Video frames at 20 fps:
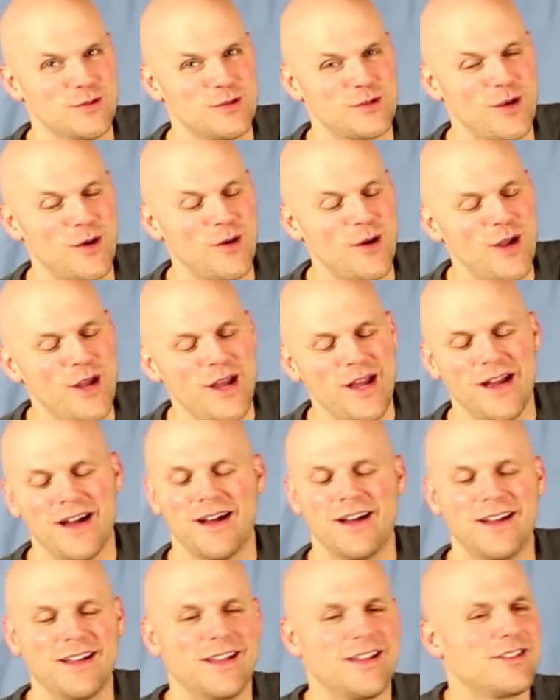So
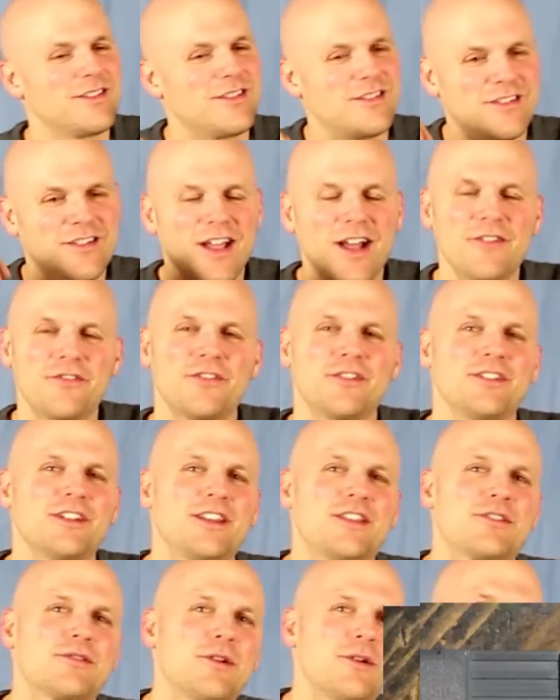
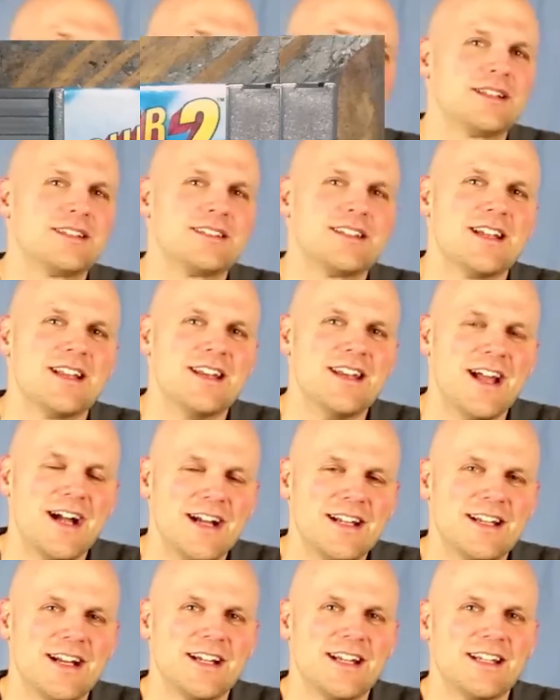definitely throwing in
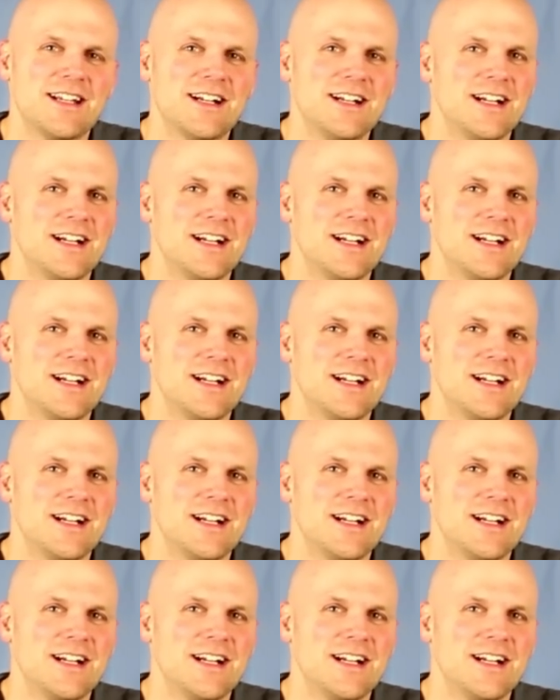$9.99.